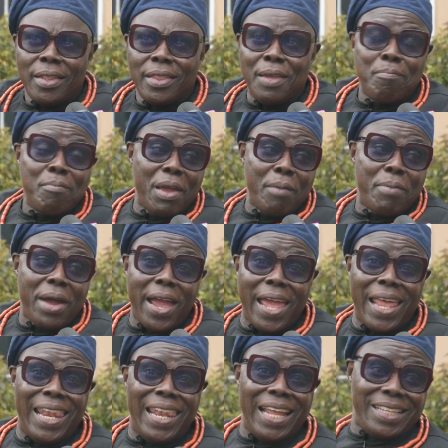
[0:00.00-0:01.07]
the member
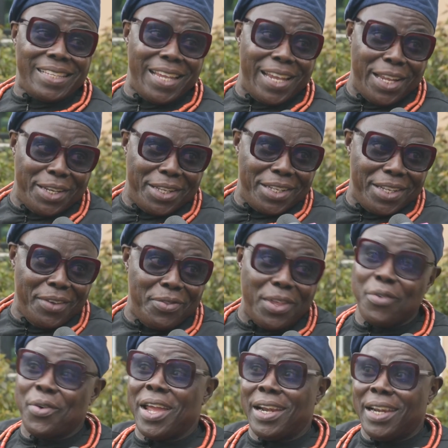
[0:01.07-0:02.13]
elected, if
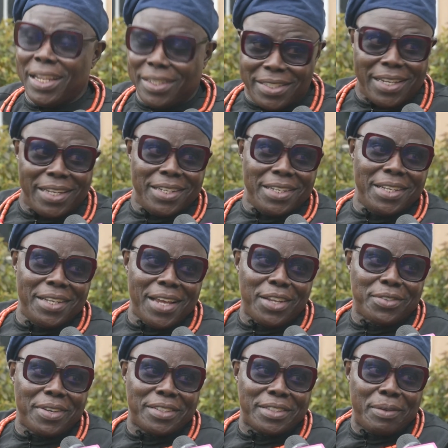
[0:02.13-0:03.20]
they were elected in
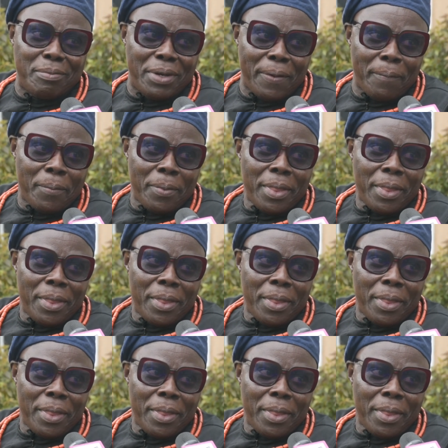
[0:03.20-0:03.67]
House of Assembly.